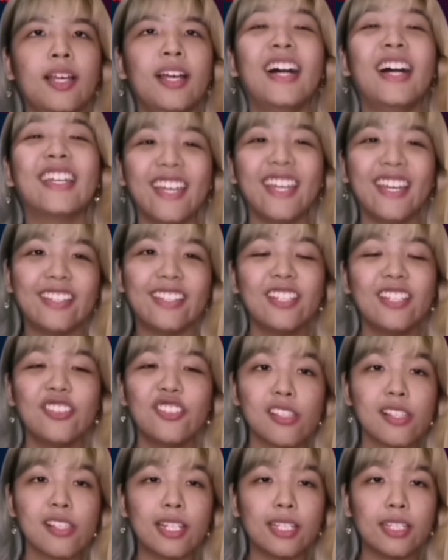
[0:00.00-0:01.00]
Again,
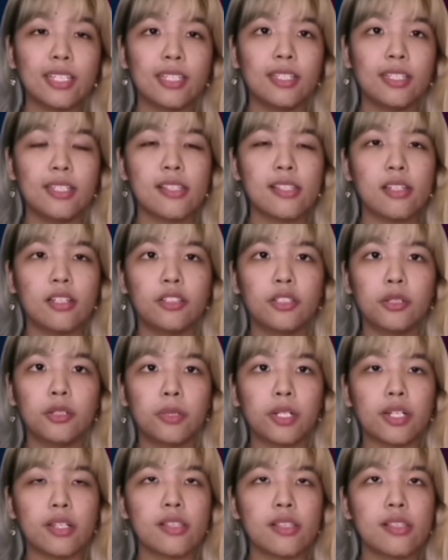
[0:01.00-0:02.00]
just like in his other
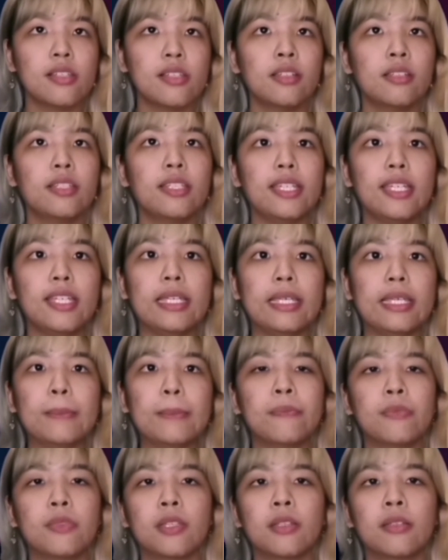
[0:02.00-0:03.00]
works, the
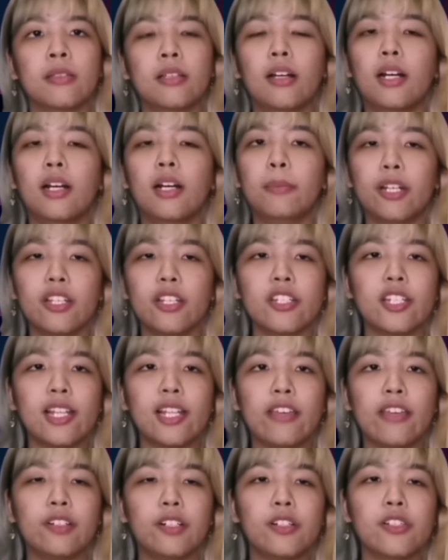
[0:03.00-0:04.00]
Parisian
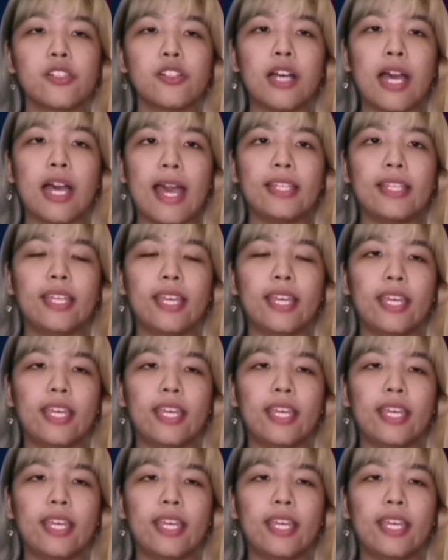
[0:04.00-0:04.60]
Life also had